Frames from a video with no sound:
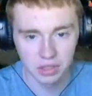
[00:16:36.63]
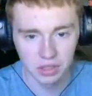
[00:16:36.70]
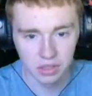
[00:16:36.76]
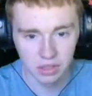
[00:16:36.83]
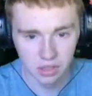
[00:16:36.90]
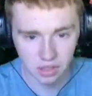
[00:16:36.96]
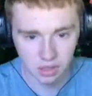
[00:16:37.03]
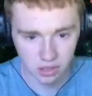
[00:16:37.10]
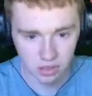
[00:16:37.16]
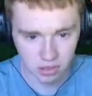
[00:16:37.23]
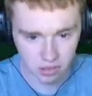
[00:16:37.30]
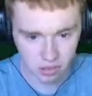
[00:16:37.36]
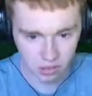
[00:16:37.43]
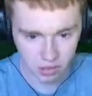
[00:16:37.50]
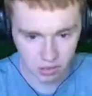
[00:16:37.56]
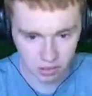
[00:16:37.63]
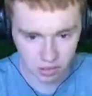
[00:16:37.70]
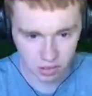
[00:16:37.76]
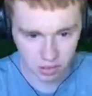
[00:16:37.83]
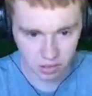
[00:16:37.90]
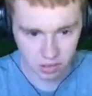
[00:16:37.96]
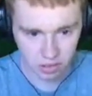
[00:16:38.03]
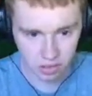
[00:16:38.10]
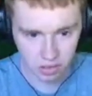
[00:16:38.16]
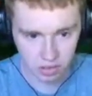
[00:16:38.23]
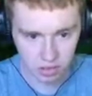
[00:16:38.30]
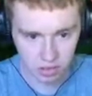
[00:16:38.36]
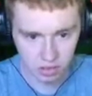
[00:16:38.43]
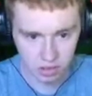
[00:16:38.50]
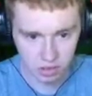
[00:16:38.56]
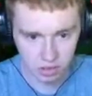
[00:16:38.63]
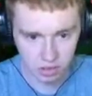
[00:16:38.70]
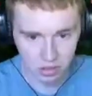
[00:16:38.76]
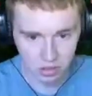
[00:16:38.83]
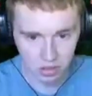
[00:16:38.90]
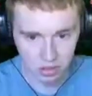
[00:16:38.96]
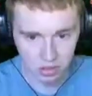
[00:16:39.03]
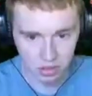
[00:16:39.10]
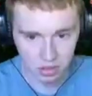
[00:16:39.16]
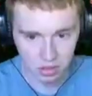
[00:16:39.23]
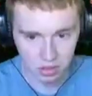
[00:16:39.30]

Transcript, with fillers: Warning, last 100 meters.